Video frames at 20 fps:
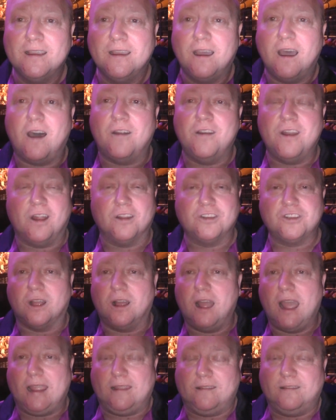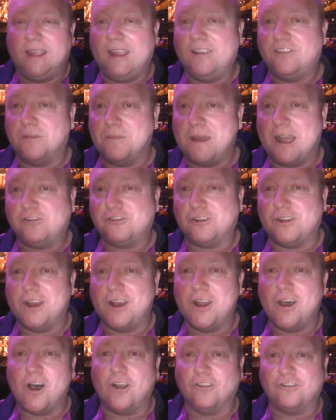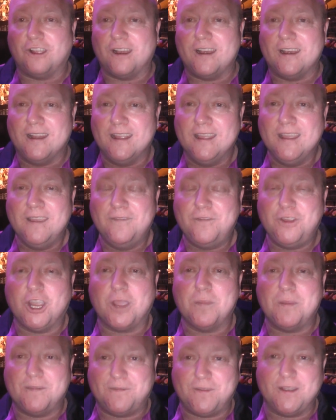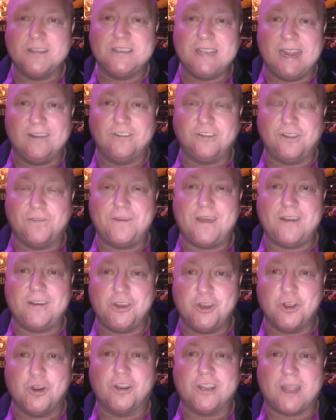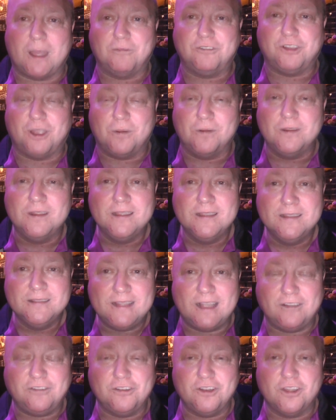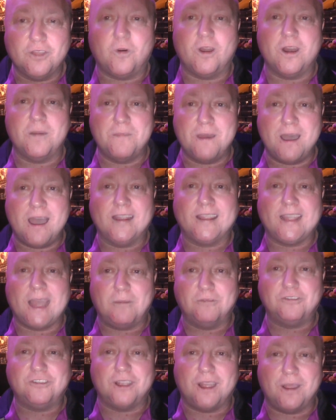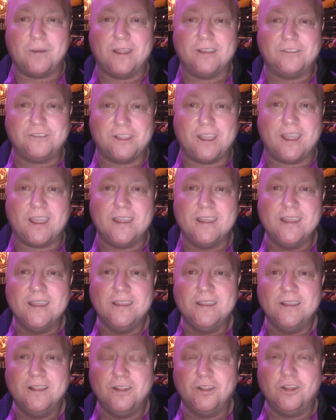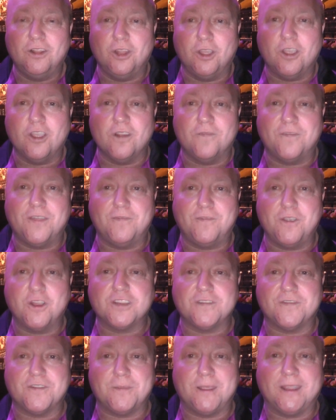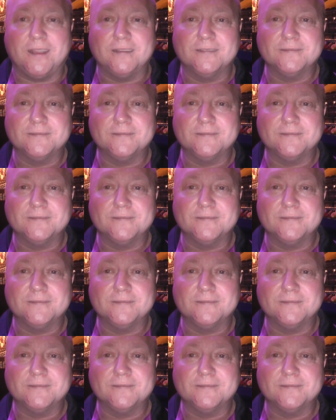Oh, not at all. Hey, he's the master of the doors, and if you could beat Phil Taylor, it's a feather in your cap. So that's another one on my cap, so it's looking up for the future for me.